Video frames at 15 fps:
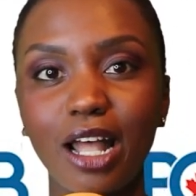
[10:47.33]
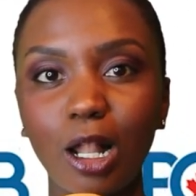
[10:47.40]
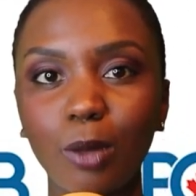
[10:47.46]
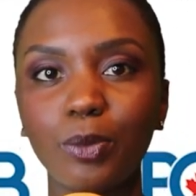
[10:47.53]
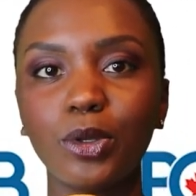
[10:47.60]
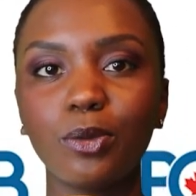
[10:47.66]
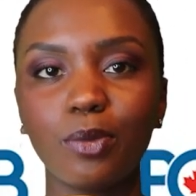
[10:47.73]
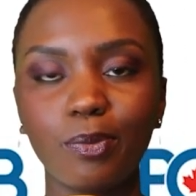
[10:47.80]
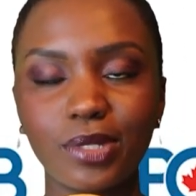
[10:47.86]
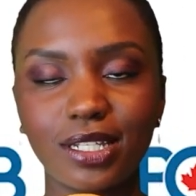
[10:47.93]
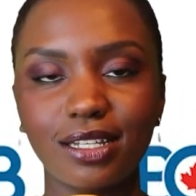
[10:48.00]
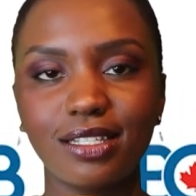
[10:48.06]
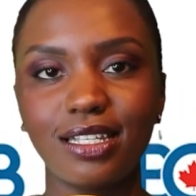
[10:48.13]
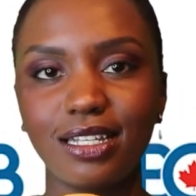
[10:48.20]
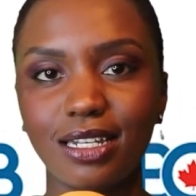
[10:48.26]
help you
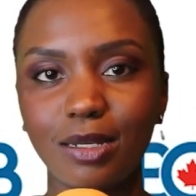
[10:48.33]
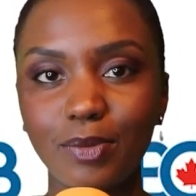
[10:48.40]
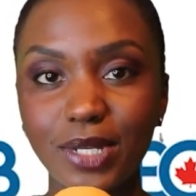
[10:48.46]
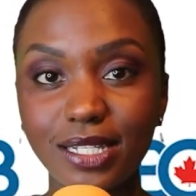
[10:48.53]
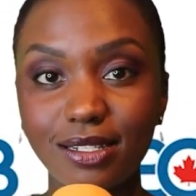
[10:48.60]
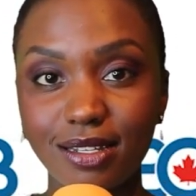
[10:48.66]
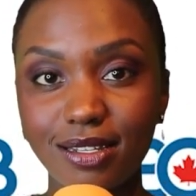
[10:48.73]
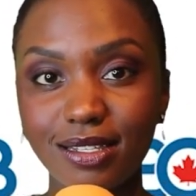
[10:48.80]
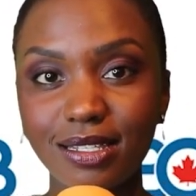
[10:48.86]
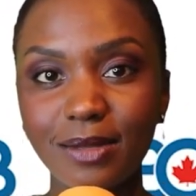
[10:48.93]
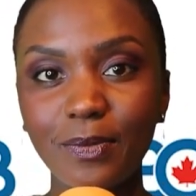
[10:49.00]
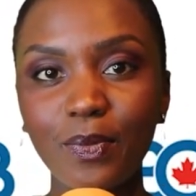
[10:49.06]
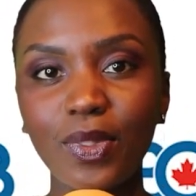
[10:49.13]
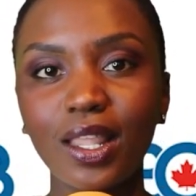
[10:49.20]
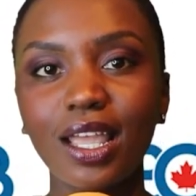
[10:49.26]
succeed in business.